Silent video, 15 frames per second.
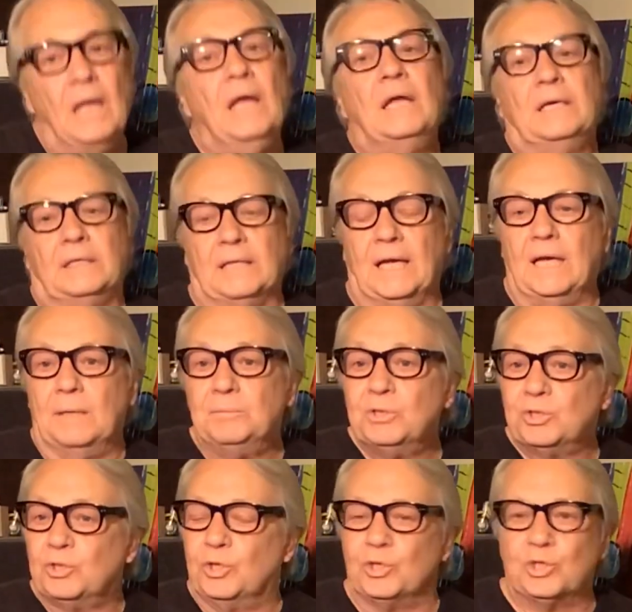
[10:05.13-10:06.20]
Now I'm
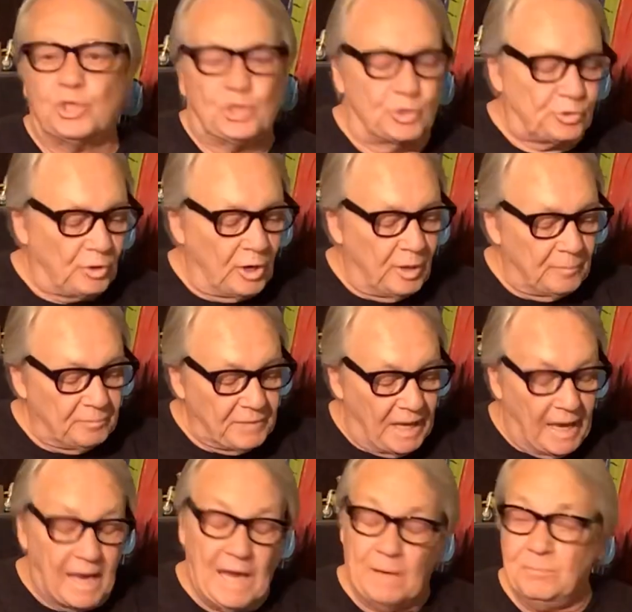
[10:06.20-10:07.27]
just going to strum
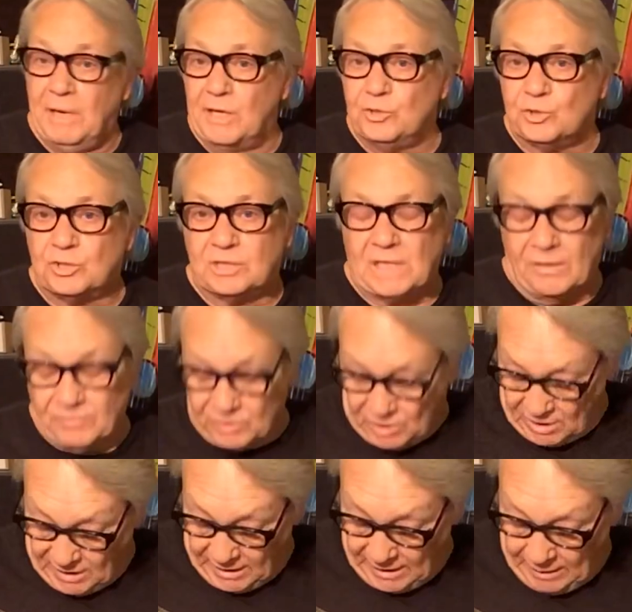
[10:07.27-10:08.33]
that A major 7th
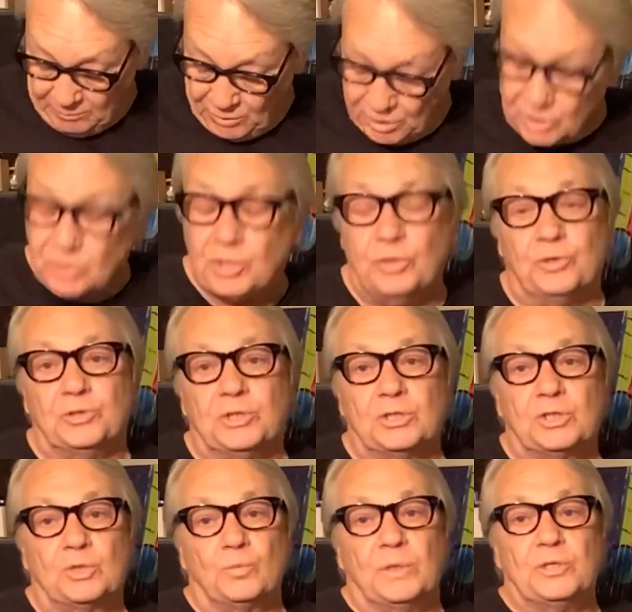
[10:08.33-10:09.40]
again. I'm going to turn this
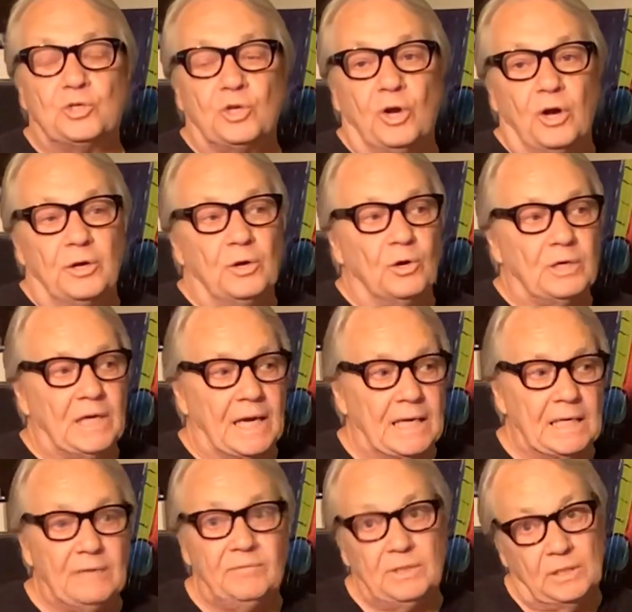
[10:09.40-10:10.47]
switch on,
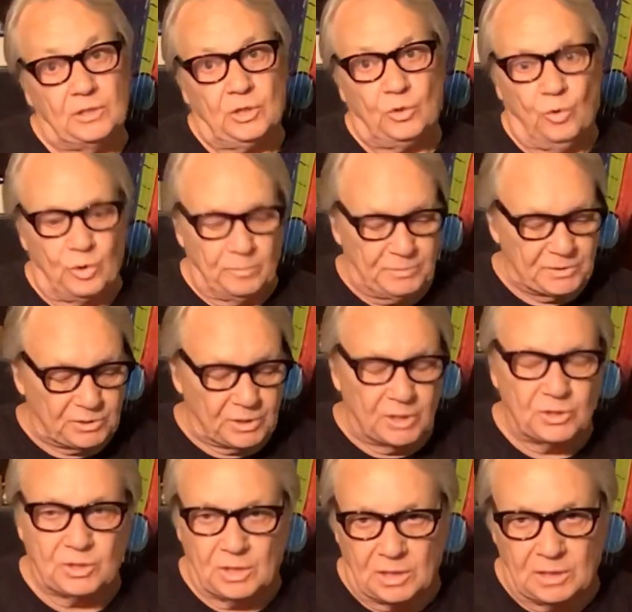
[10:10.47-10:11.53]
okay, even in the chord
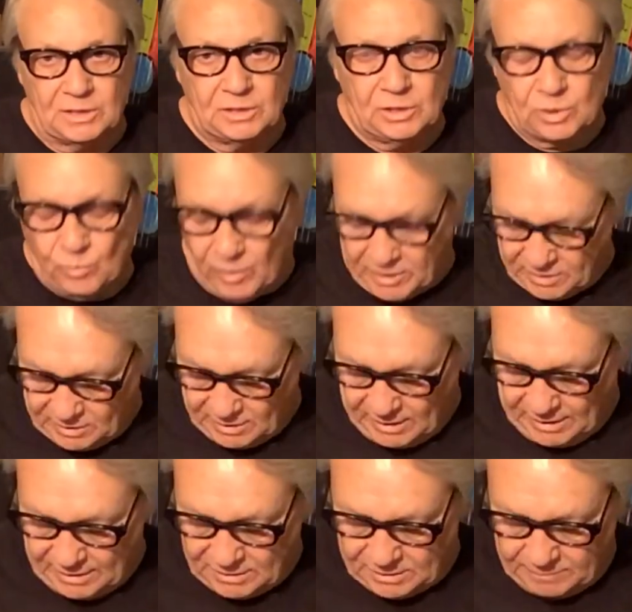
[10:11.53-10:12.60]
position, and listen to what it
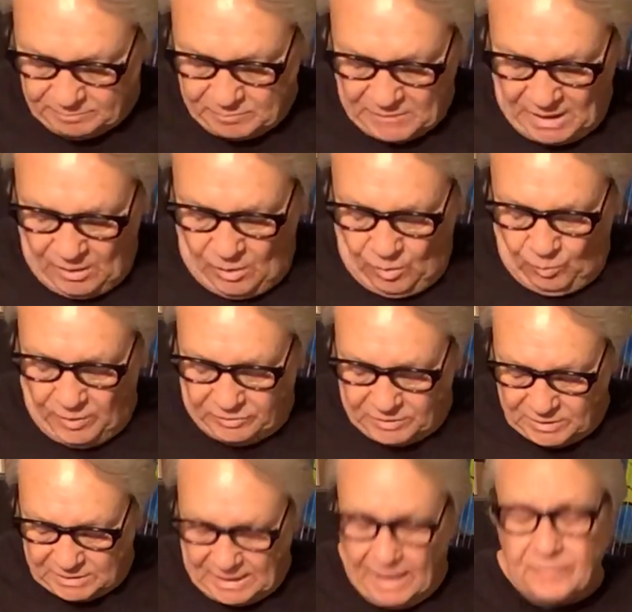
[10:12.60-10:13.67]
does.
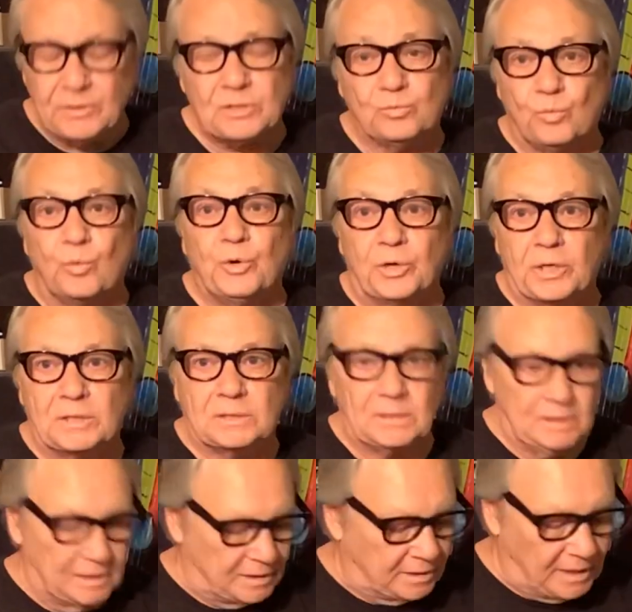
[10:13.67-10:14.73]
How this works
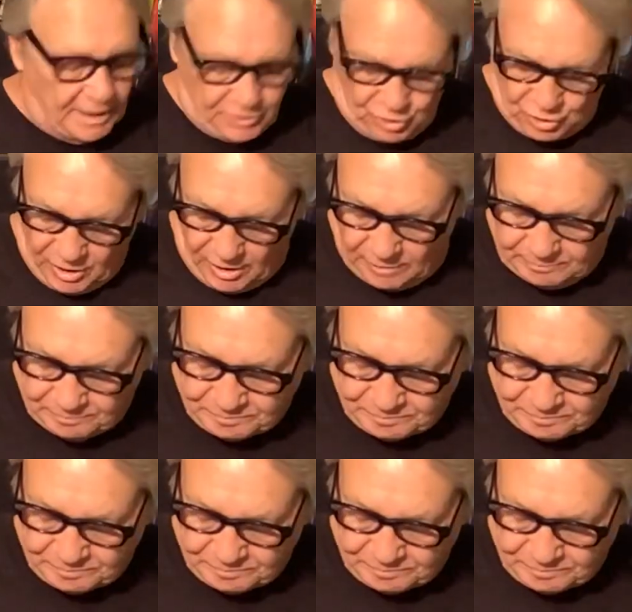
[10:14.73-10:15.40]
in a nutshell